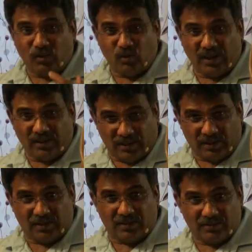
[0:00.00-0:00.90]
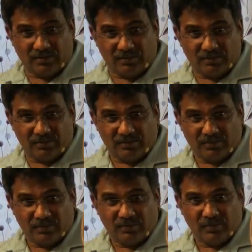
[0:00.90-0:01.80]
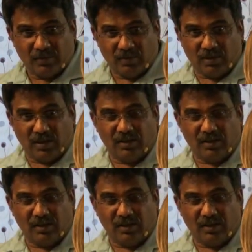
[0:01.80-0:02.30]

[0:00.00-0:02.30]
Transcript: kill it. Okay?